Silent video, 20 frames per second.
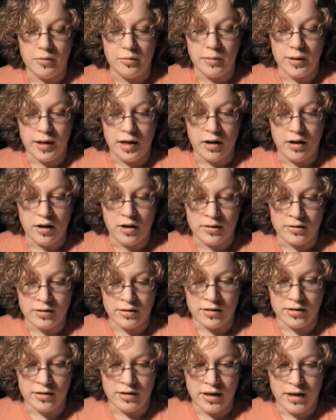
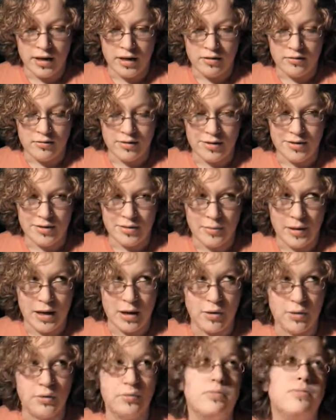because
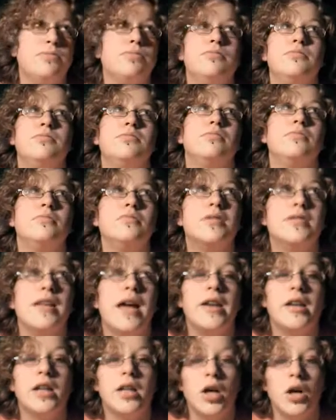about
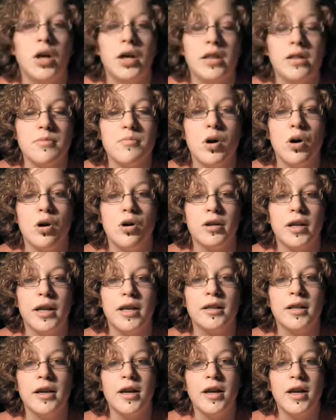10 o'clock in the
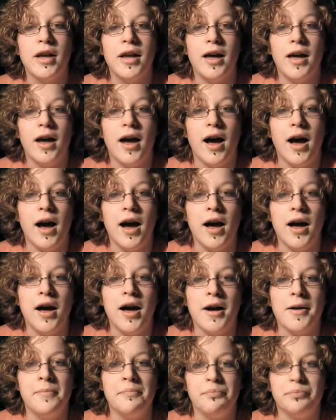morning,
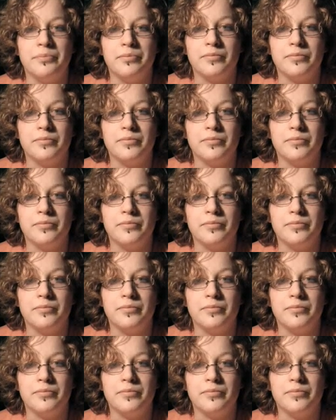I